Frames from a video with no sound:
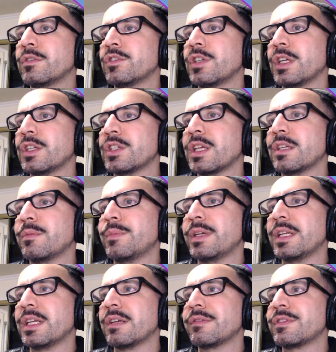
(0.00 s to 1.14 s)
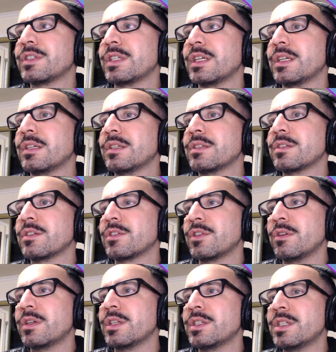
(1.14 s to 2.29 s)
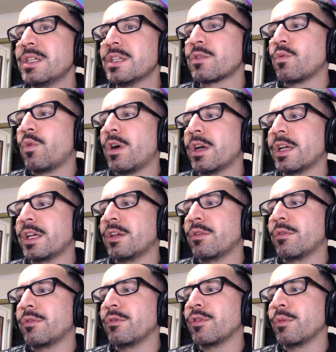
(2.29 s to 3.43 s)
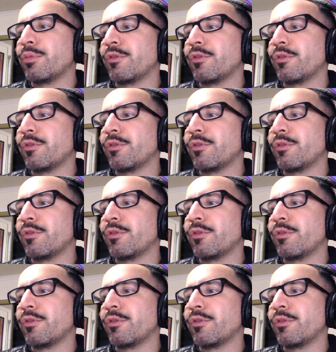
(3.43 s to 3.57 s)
Change that to PDF Scenes. So you can see it's walking you through the